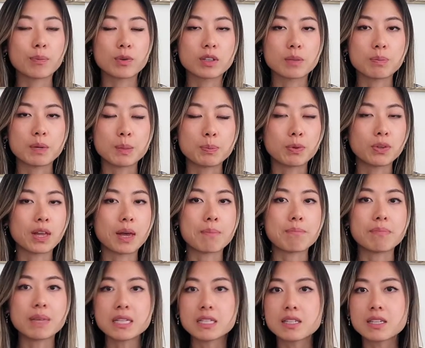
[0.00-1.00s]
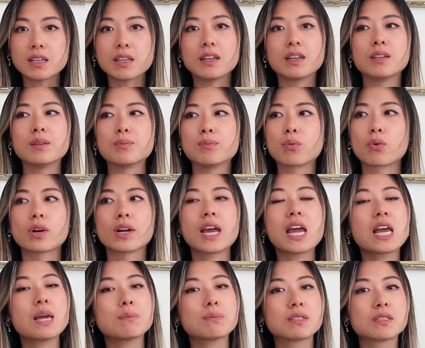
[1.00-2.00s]
the people that minted Bored
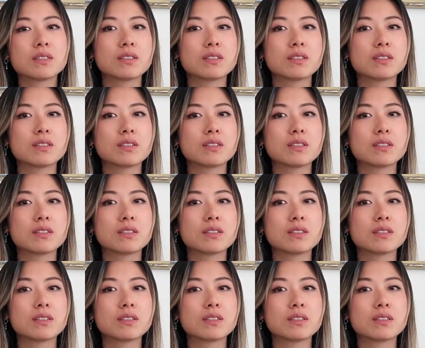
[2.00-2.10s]
Apes